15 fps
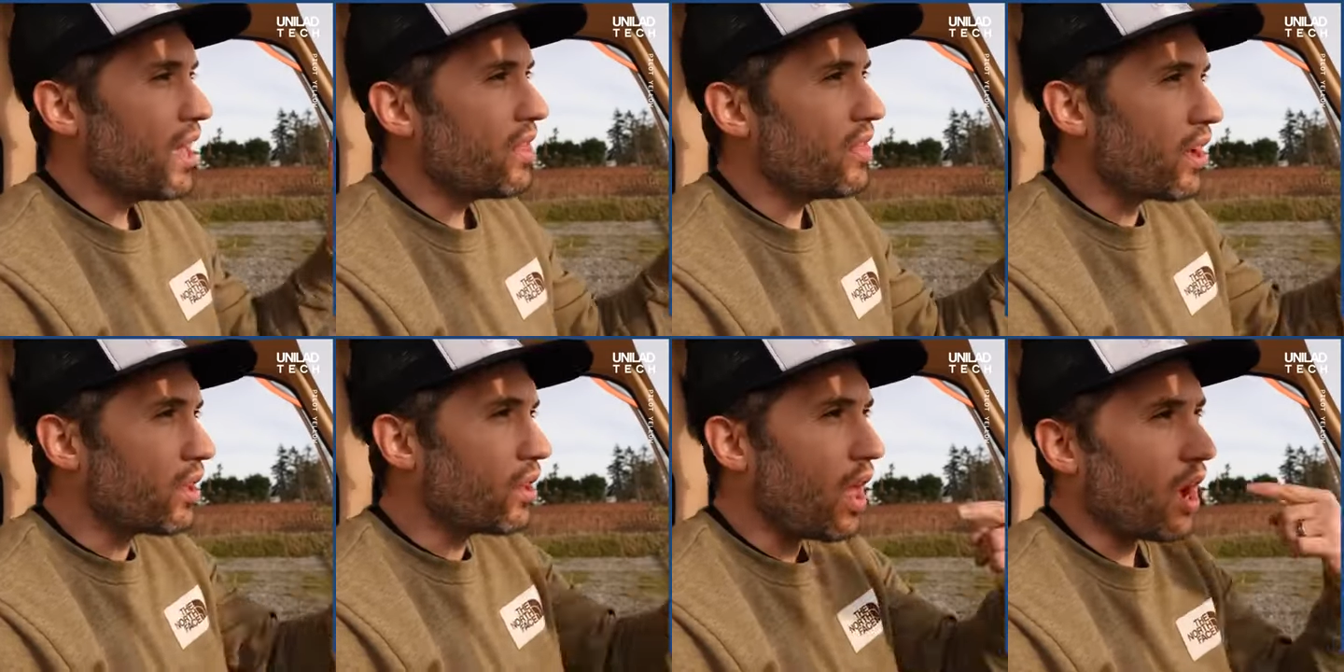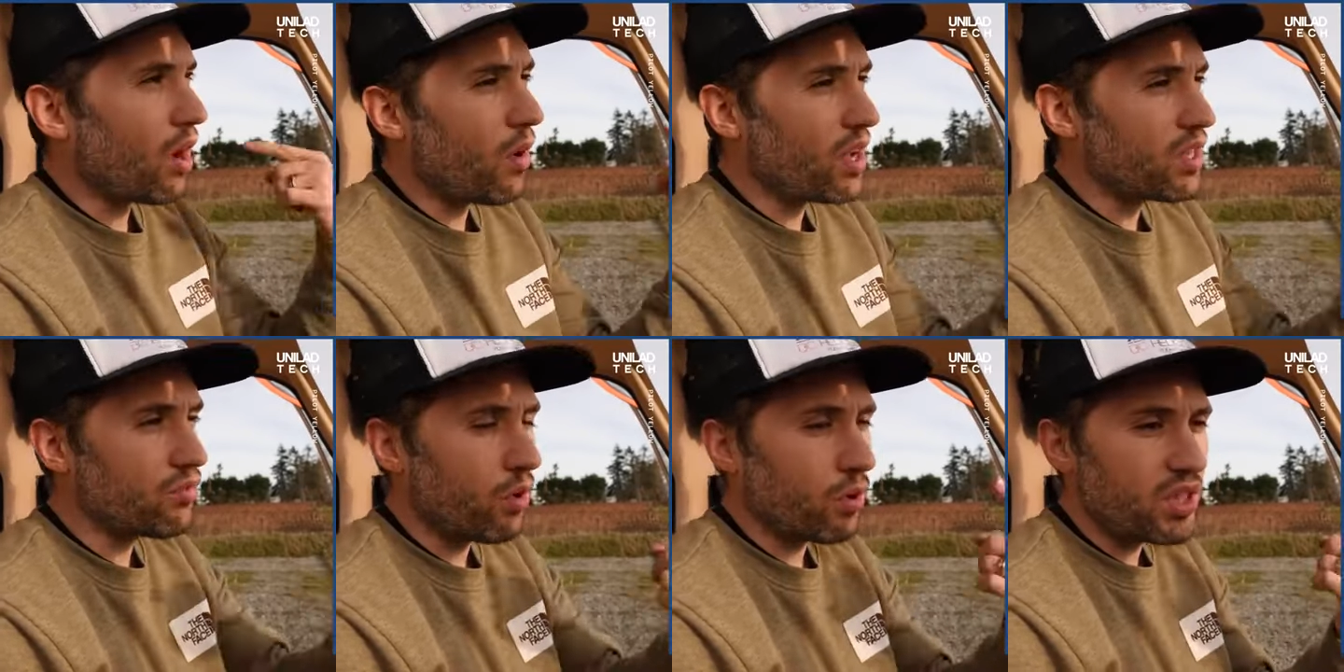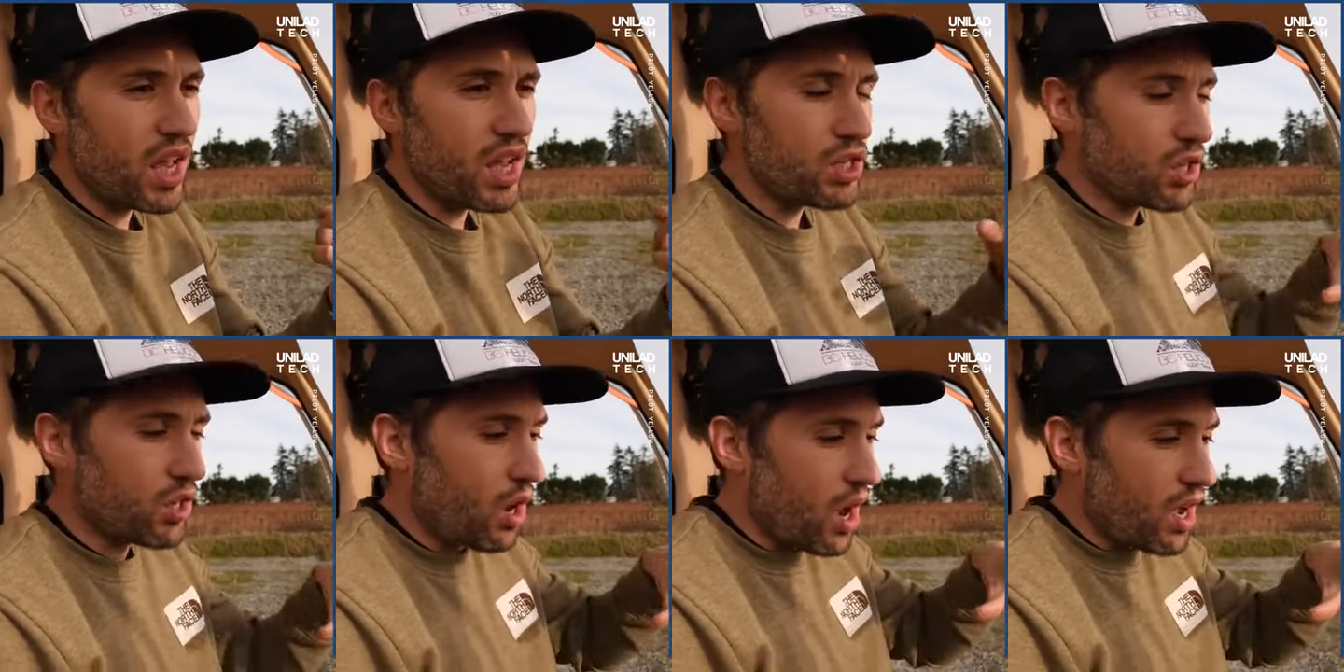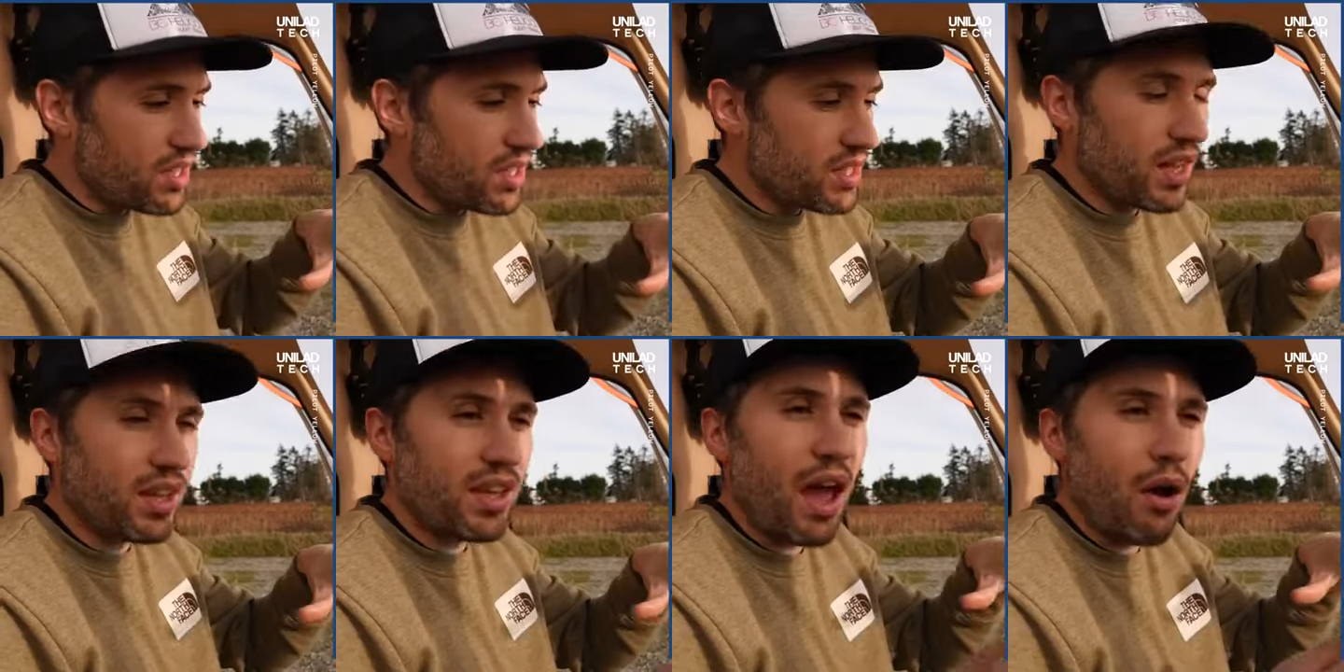The clockwise rotation causes
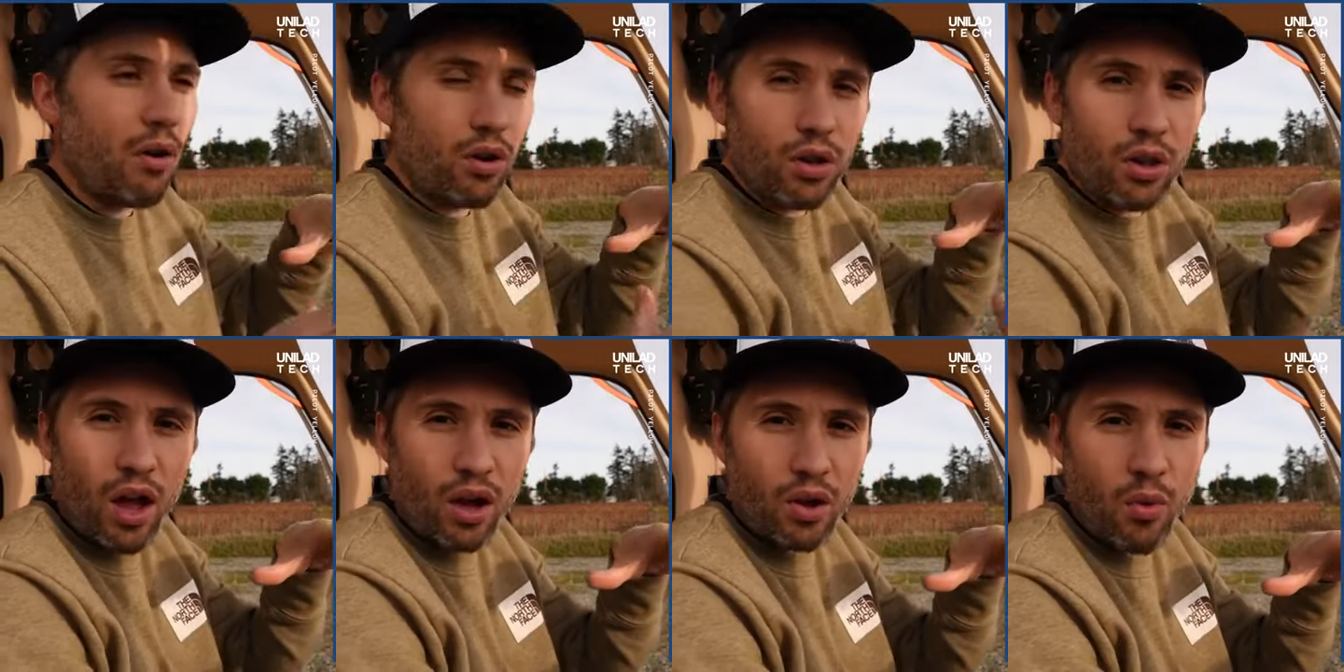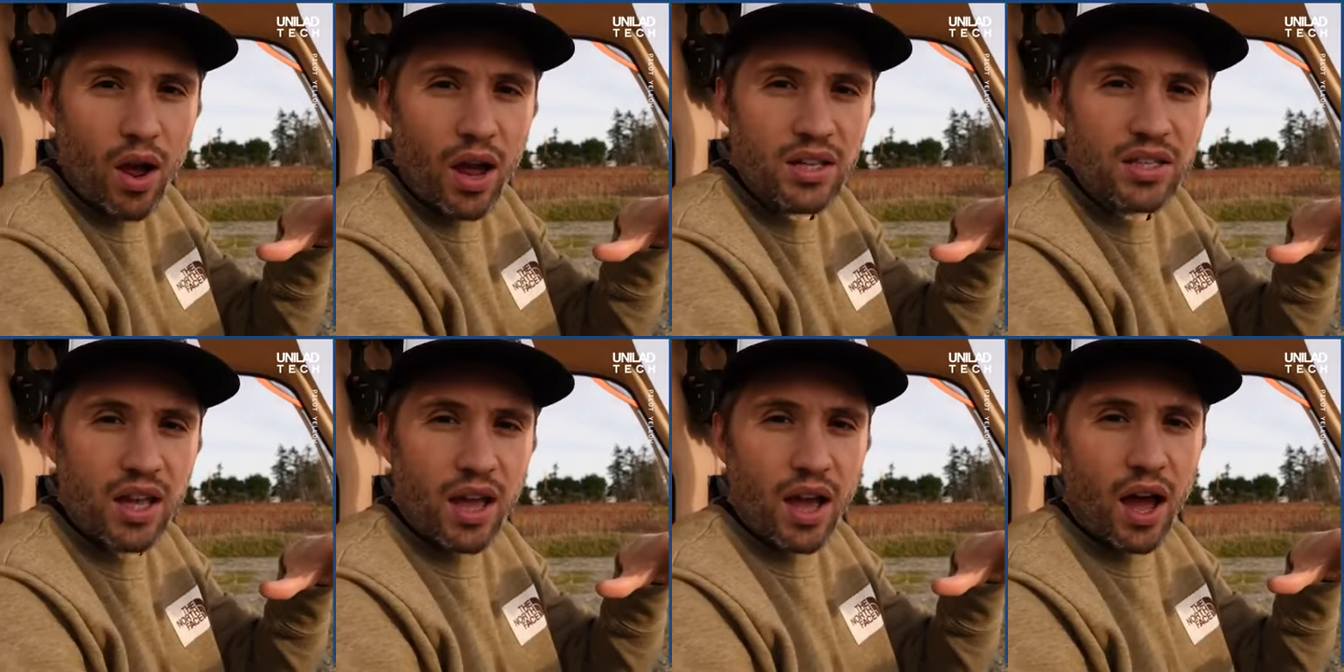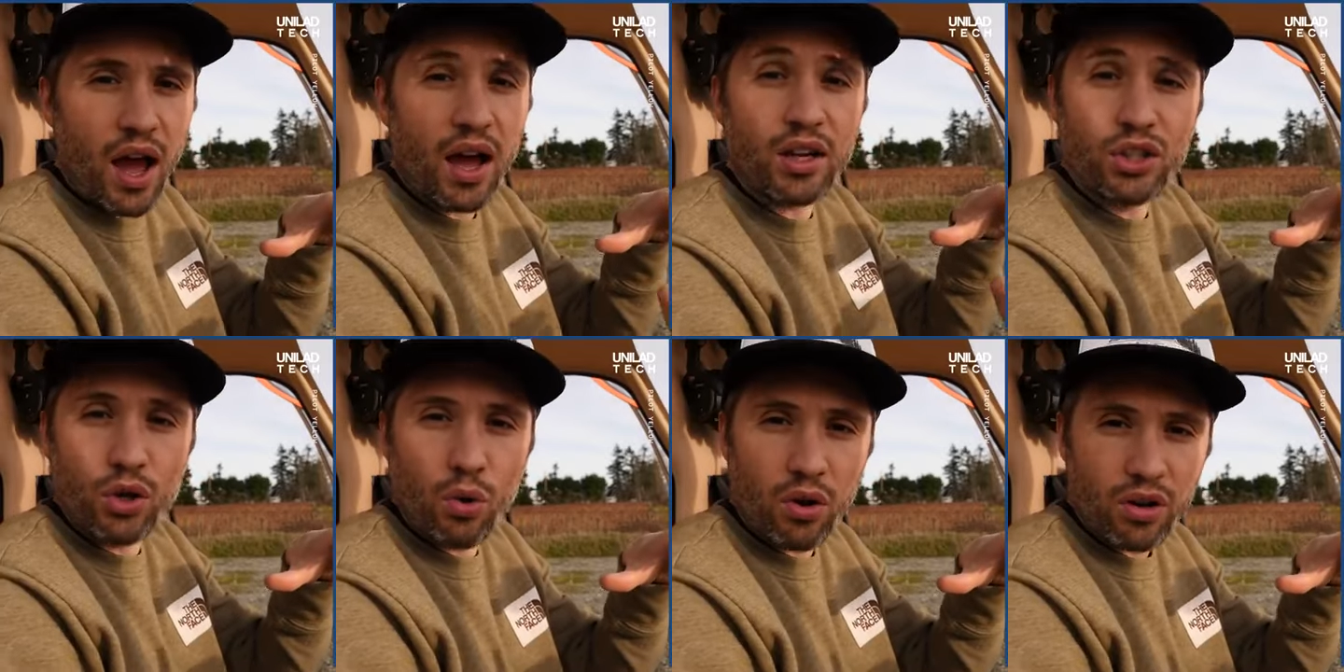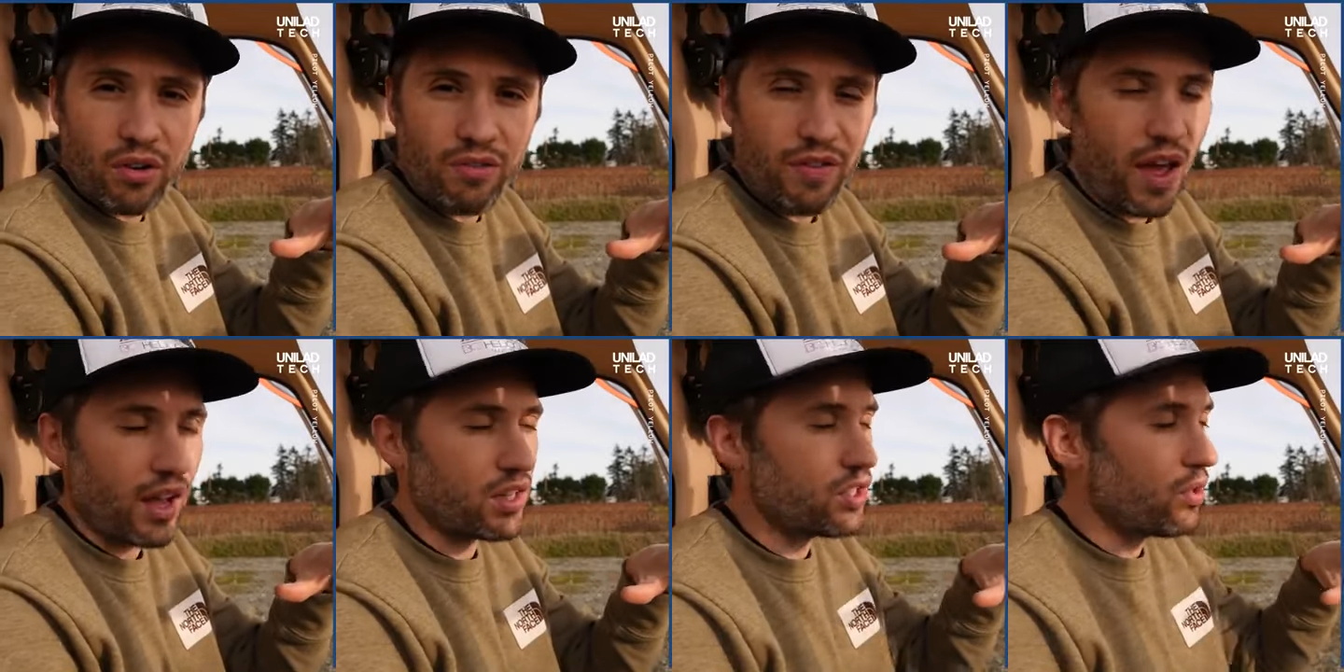a counterclockwise torque effect.